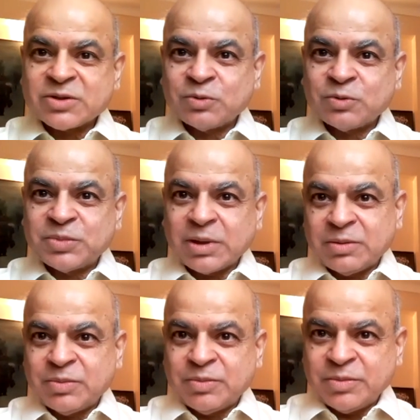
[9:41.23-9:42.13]
So,
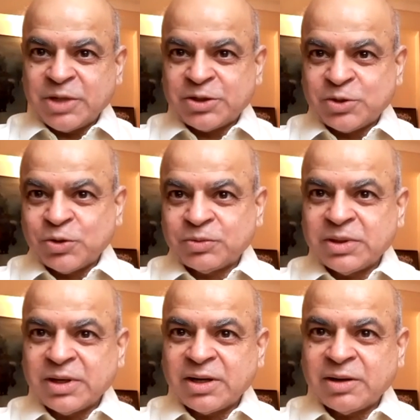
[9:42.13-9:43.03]
but
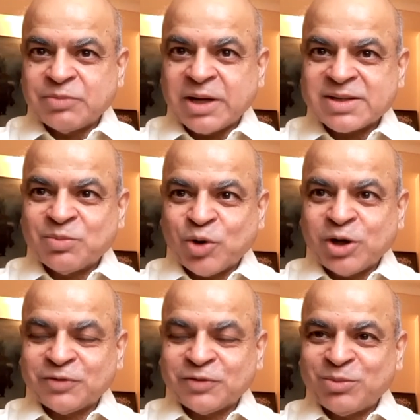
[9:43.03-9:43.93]
at some point
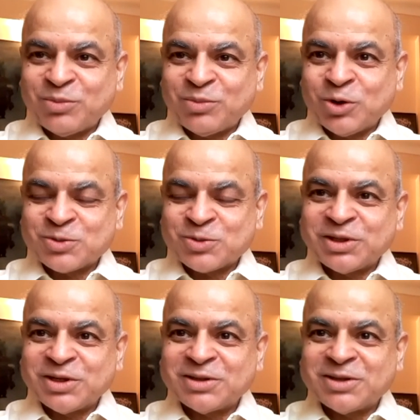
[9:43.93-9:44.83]
of time, you will also be
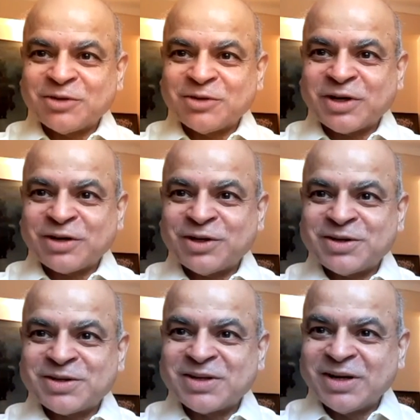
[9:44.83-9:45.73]
30, 35
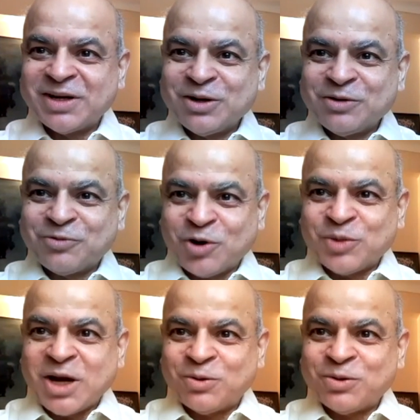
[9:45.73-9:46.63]
years from
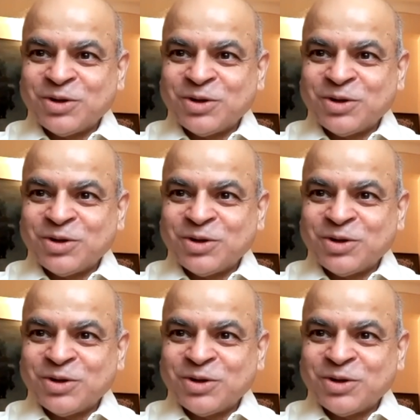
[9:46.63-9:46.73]
now.